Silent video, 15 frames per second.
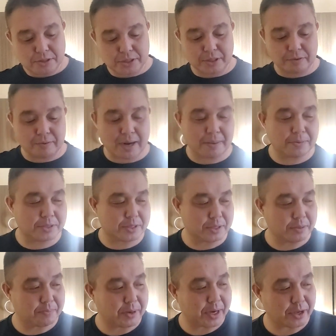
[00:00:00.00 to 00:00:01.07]
Jillian
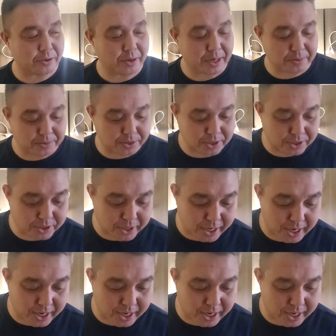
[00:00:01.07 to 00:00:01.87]
Robertson by unanimous decision,